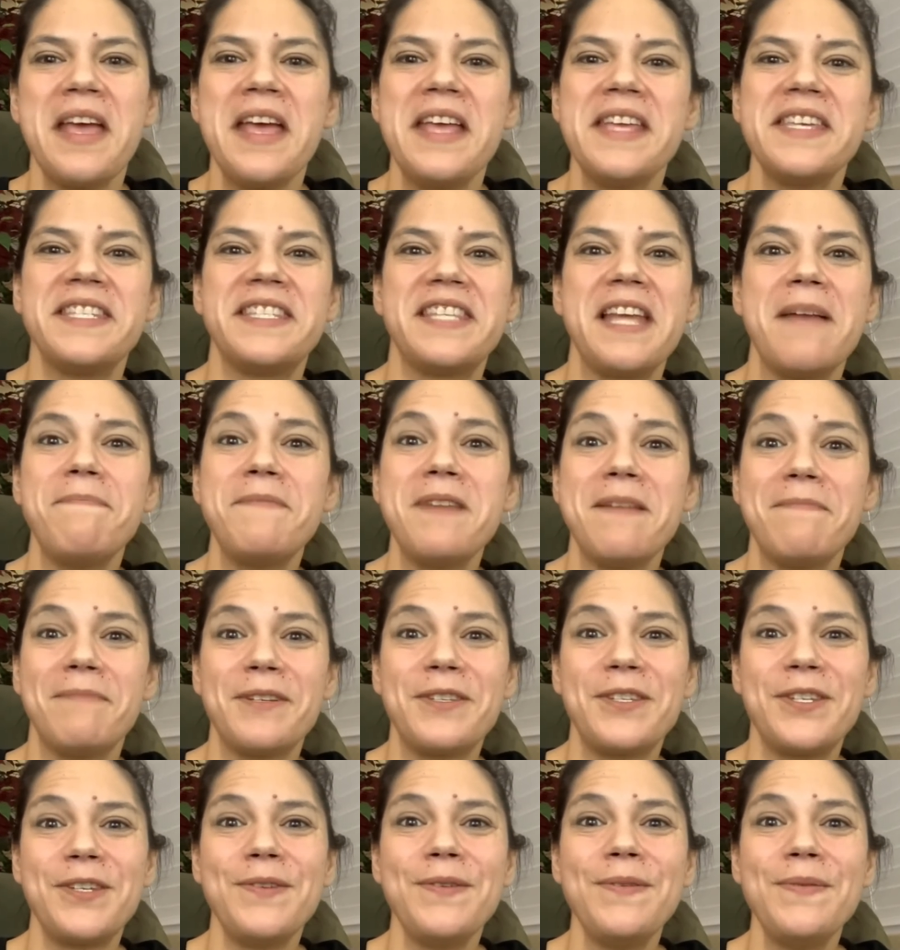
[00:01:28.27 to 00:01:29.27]
Step number
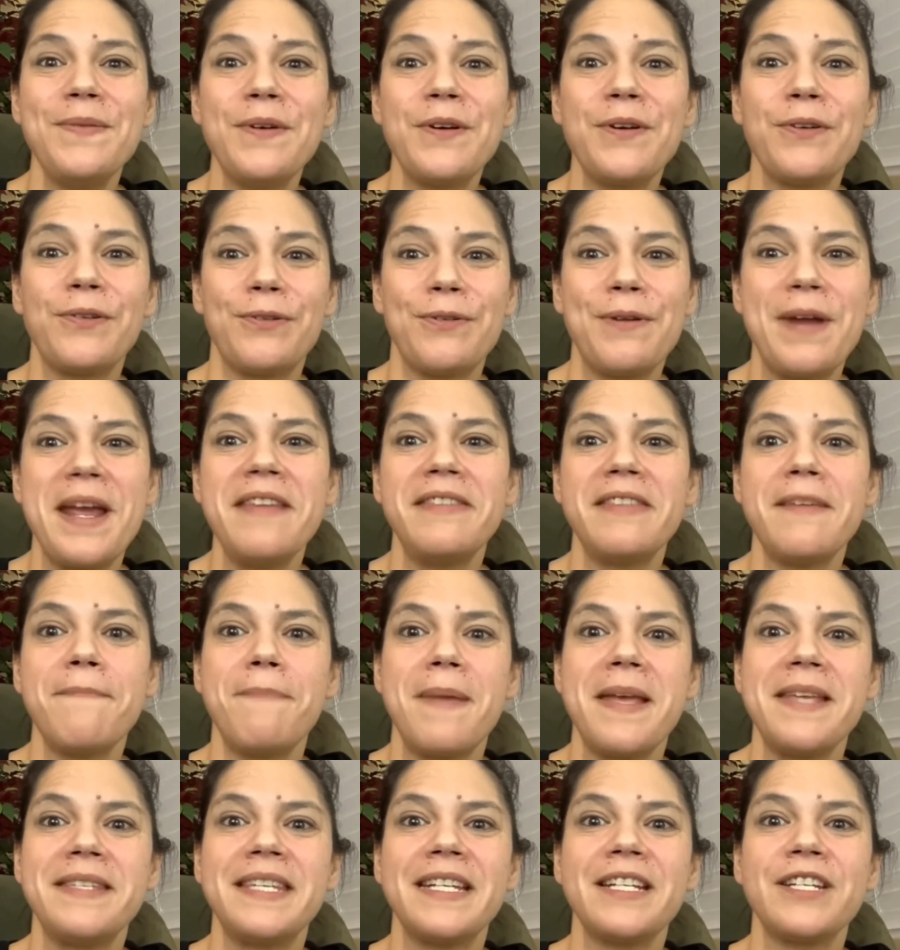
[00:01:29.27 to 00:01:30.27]
two, create the
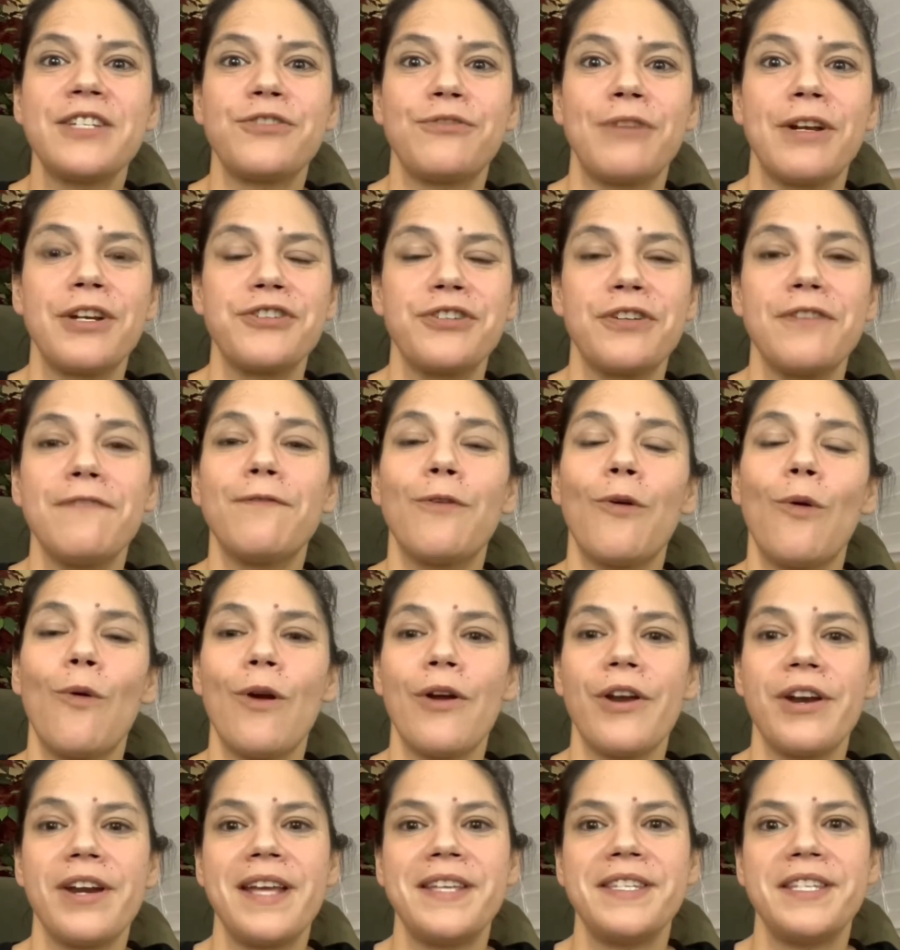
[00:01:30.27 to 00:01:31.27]
basic structure for
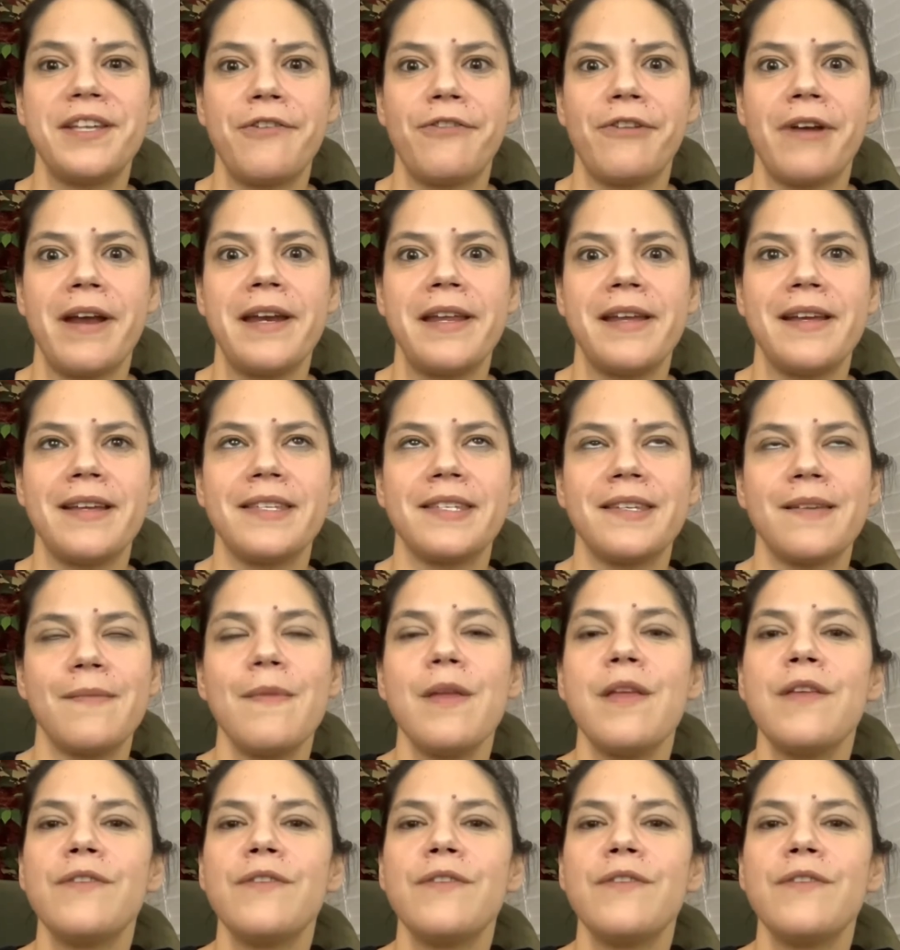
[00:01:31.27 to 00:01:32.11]
organizing your ideas.